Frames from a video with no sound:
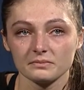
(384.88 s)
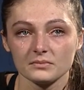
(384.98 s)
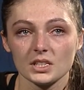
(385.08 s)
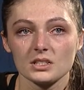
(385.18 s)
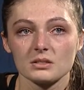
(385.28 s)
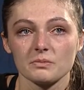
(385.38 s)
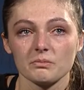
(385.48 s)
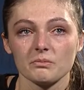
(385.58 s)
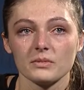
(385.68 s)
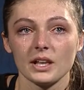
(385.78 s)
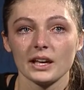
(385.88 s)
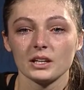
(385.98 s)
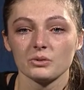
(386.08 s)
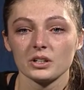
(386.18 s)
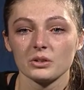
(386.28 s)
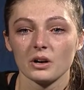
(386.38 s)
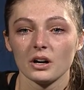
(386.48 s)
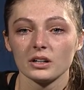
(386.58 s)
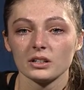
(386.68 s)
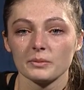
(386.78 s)
is liking where you
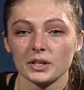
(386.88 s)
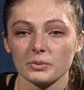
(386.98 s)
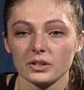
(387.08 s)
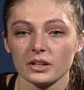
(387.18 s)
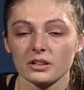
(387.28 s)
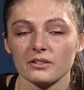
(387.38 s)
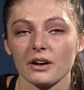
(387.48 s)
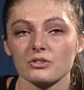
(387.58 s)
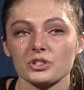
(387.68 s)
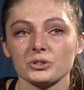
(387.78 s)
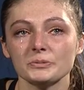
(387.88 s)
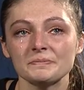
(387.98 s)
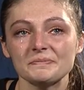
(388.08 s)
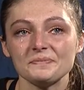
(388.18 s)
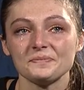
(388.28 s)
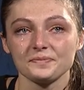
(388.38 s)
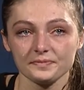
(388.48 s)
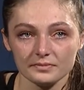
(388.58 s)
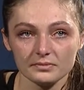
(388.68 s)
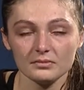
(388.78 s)
are and the people that are around you.
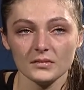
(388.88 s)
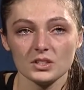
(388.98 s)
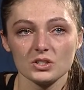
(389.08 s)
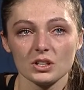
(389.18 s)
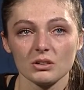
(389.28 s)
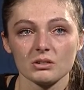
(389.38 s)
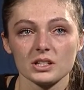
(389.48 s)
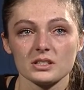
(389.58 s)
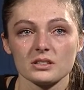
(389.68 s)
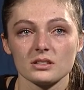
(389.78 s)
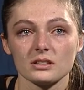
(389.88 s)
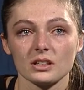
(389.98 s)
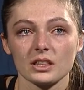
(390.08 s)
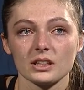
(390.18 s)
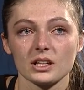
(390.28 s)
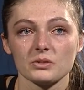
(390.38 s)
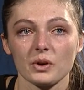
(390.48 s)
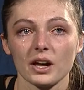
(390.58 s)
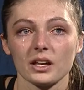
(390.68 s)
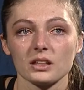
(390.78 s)
And so that's I think that's
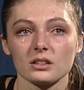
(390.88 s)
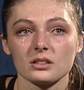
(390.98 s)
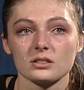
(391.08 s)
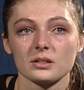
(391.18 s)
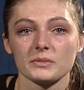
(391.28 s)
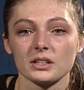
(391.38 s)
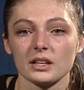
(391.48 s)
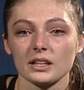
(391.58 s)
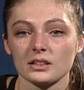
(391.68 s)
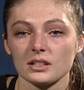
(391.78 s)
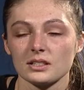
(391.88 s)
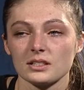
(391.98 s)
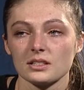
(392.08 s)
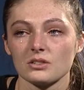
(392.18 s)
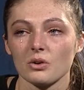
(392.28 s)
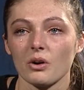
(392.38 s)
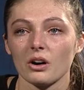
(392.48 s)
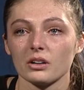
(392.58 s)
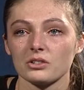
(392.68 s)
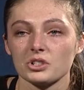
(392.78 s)
why something like this is so
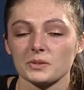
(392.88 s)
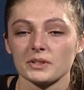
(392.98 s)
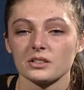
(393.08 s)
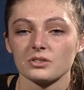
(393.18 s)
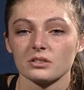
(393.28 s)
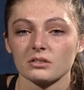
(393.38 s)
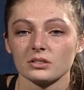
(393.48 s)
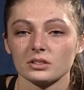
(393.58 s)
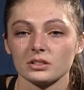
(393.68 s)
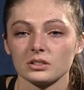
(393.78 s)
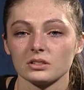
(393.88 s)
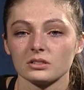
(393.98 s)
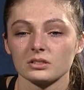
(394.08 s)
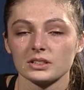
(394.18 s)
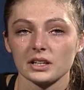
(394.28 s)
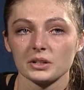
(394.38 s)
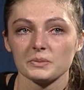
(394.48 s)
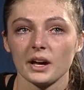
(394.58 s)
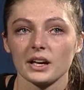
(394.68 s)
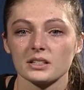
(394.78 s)
hard it's just because you're you're saying
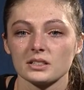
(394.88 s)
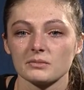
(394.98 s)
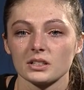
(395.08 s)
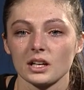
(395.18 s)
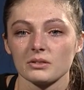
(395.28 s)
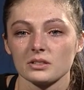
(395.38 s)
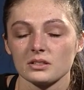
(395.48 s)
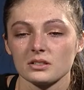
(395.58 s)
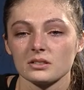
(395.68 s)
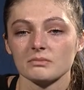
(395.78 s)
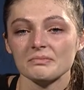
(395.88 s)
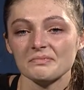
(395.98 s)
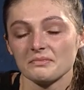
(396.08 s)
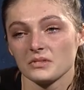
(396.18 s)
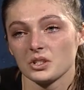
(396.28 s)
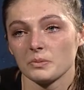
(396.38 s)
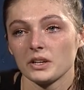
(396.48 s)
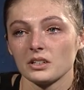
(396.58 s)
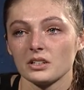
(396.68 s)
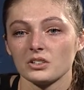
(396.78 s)
goodbye to something that was so
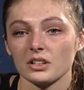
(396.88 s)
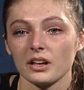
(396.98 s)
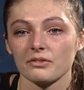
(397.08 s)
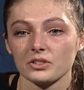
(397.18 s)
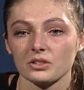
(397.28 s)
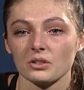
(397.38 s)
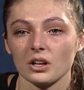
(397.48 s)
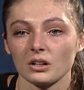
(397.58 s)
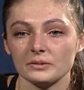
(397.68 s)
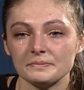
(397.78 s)
big in your life for so long